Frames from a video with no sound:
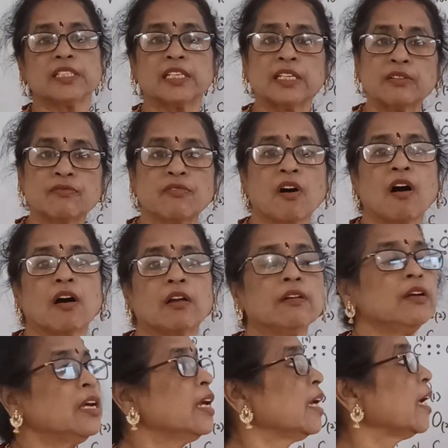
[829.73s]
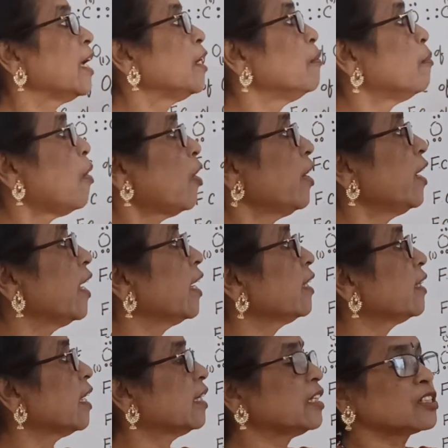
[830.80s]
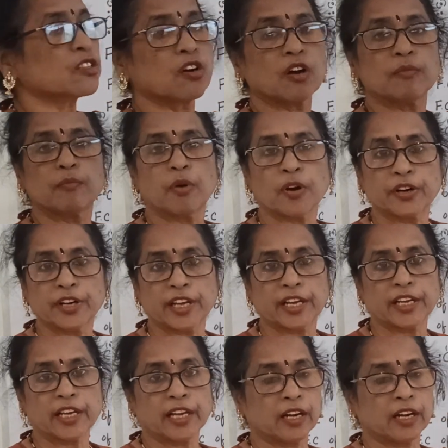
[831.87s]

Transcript: involve in bonding, that is called bonding